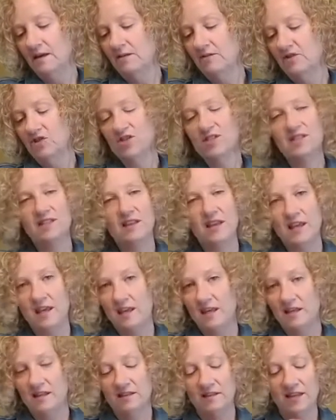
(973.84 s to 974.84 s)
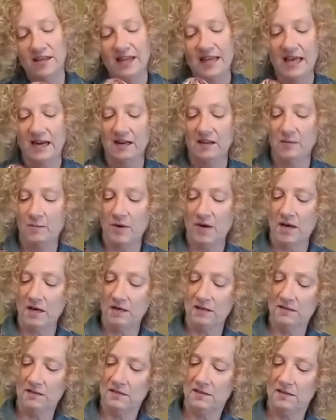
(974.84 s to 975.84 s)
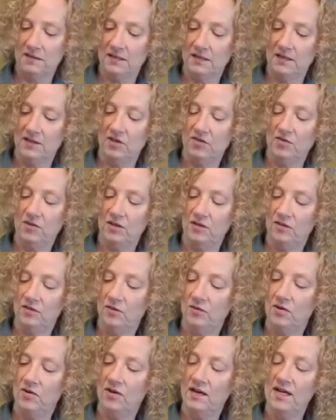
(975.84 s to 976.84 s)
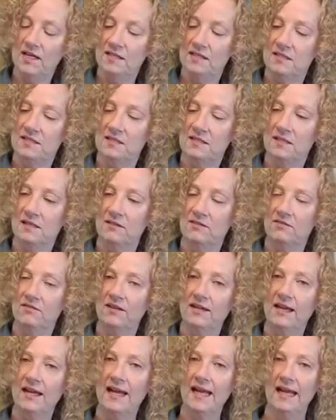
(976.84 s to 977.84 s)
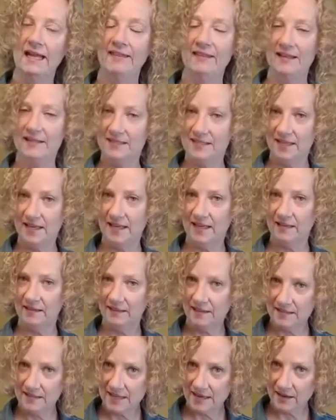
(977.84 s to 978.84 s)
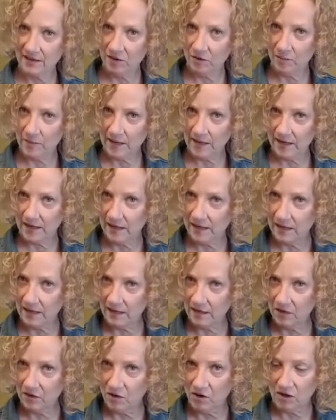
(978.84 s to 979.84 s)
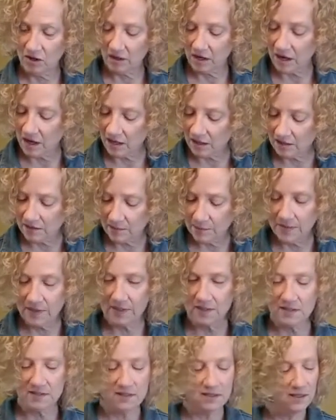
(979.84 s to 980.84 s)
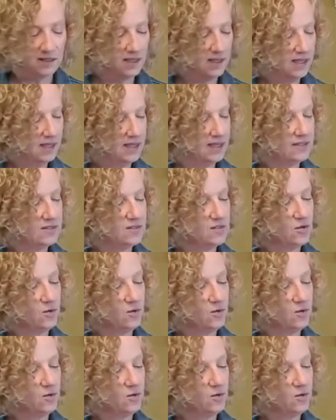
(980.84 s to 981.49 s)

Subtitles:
Just think out of the box, and you can do all kinds of stuff. And that's it. That's how you make a yarn octopus. It's